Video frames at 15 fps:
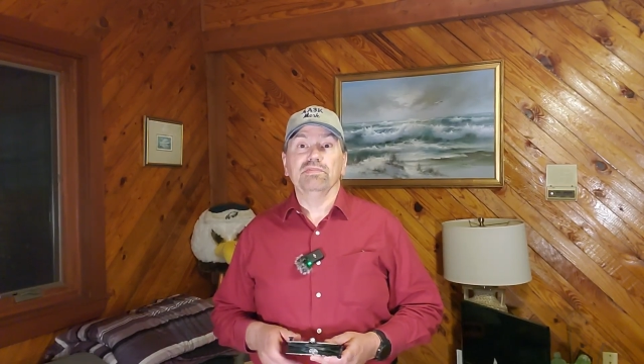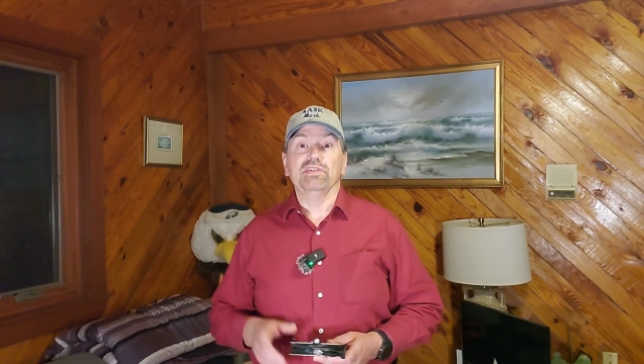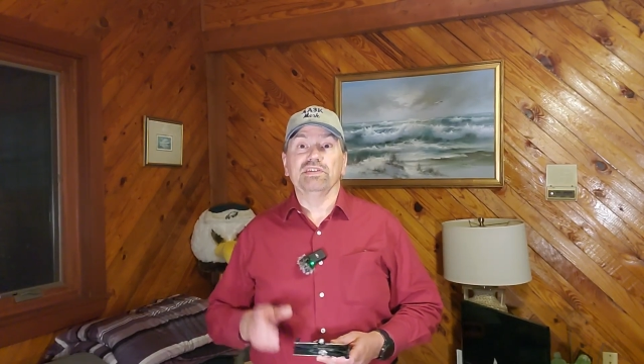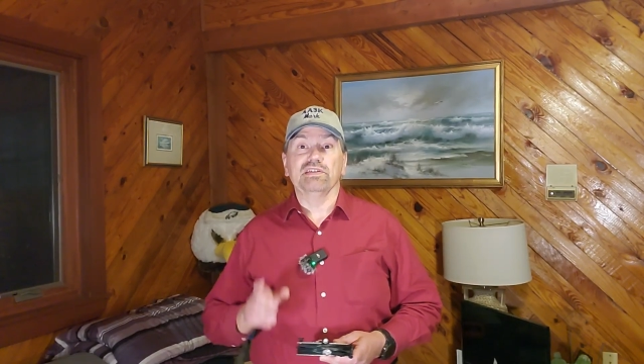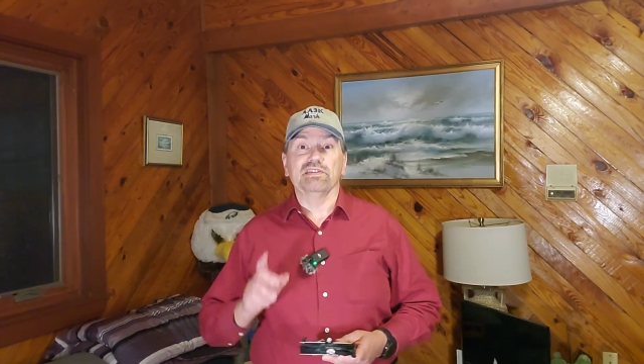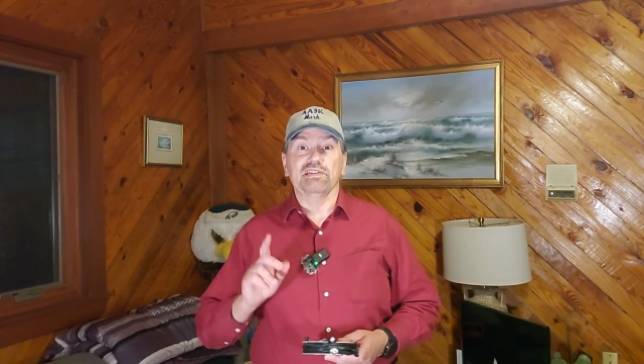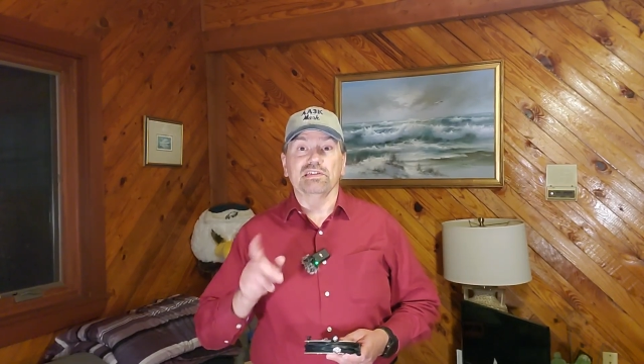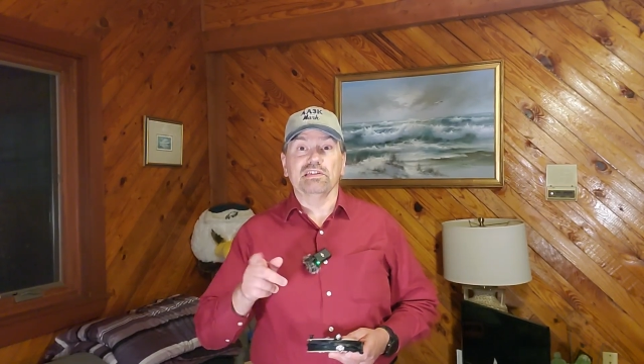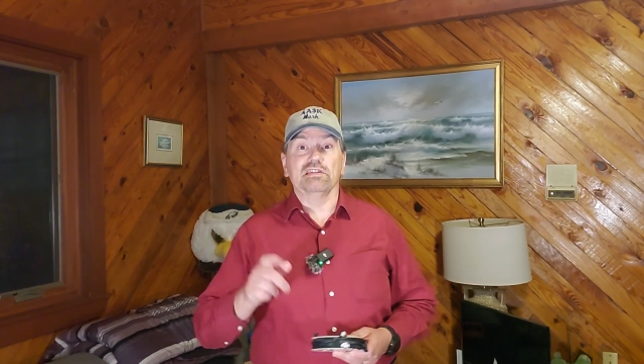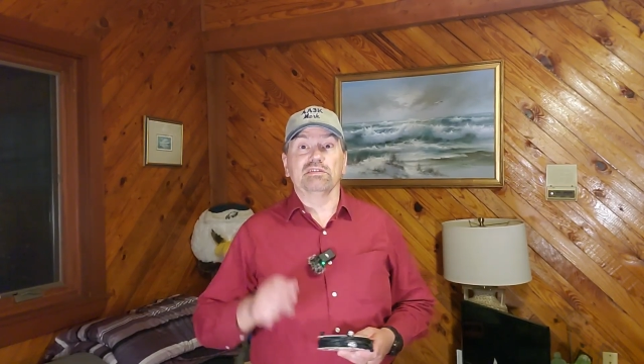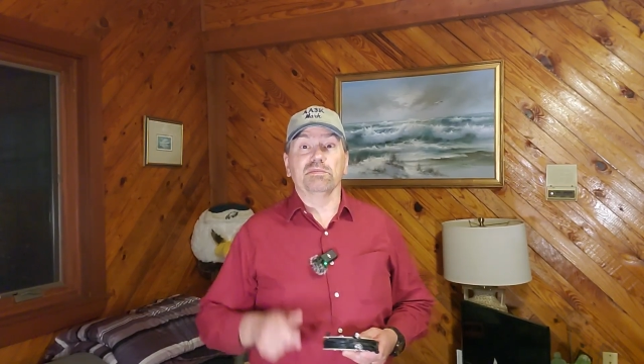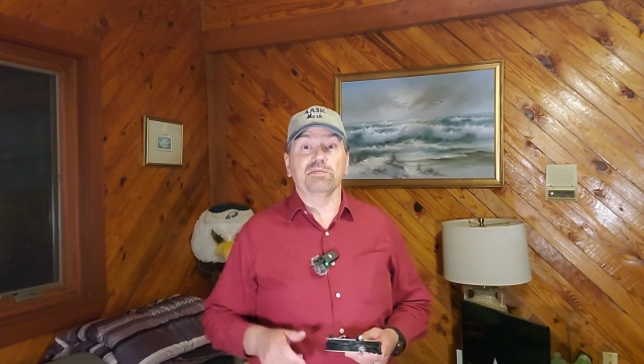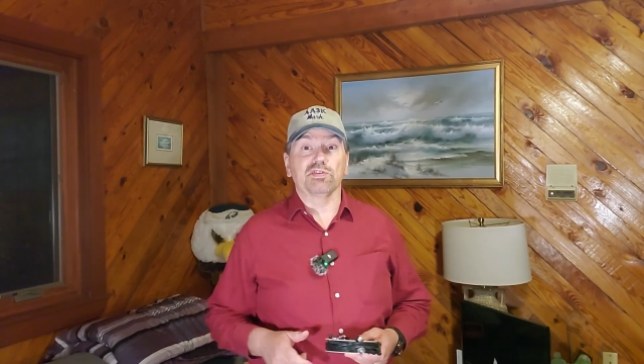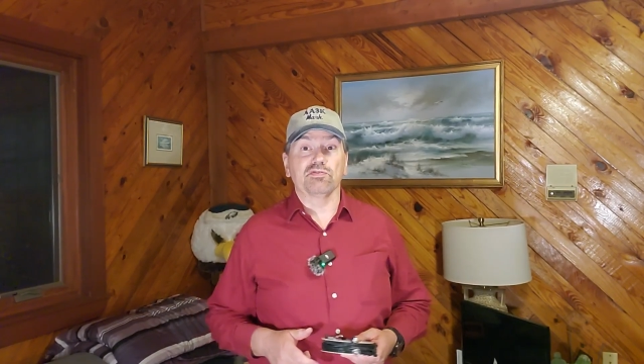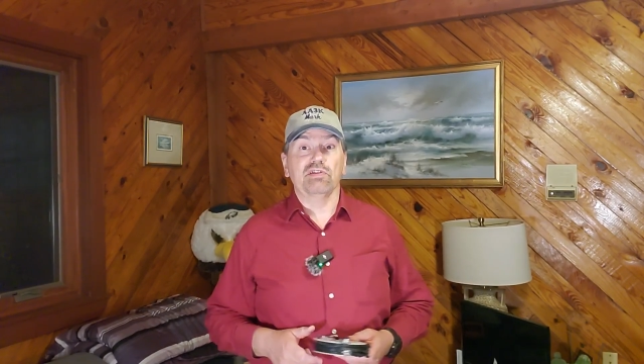Please consider
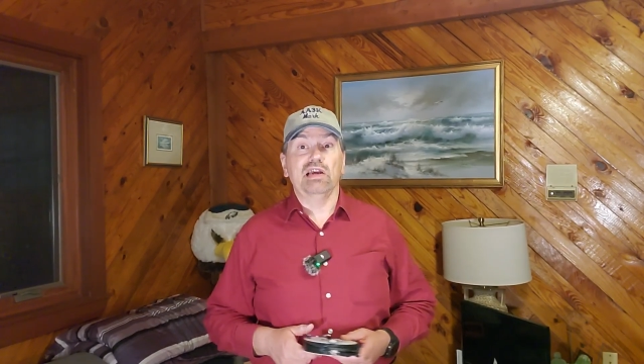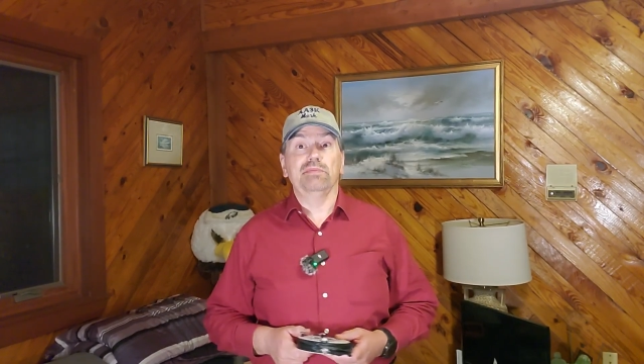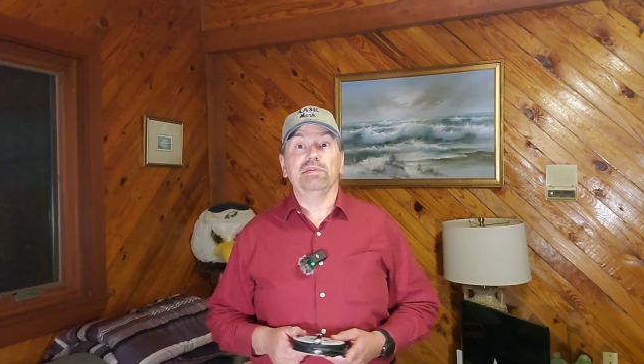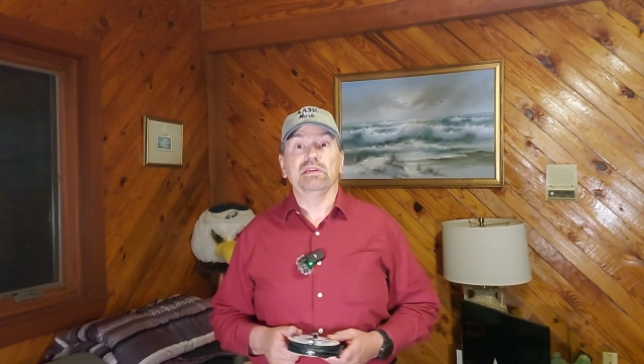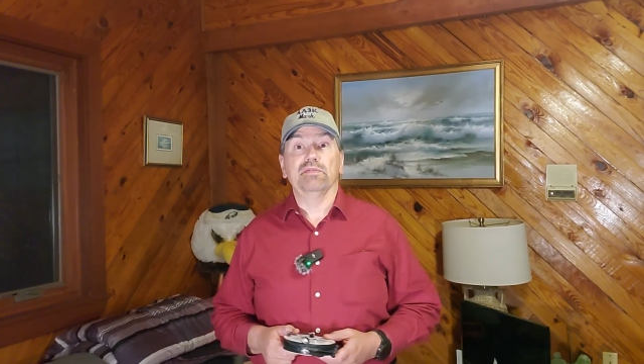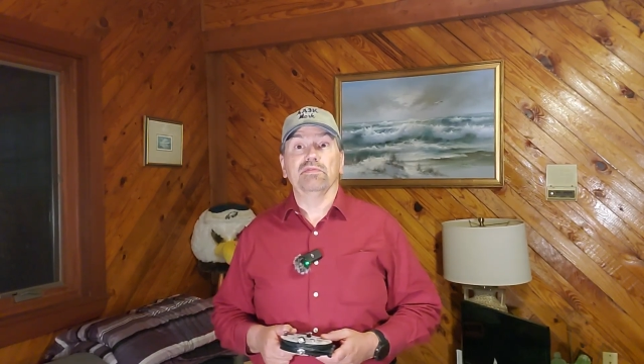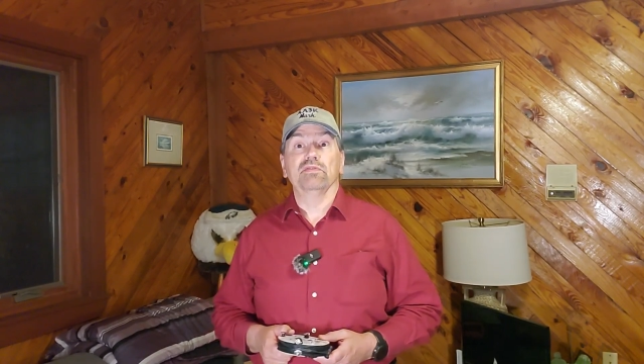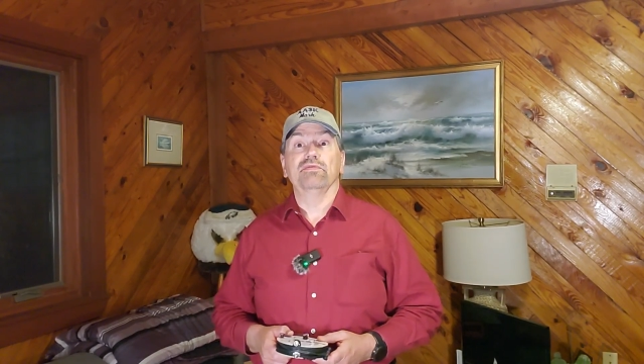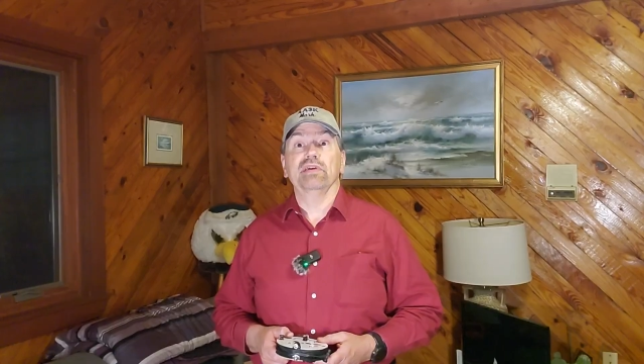subscribing if you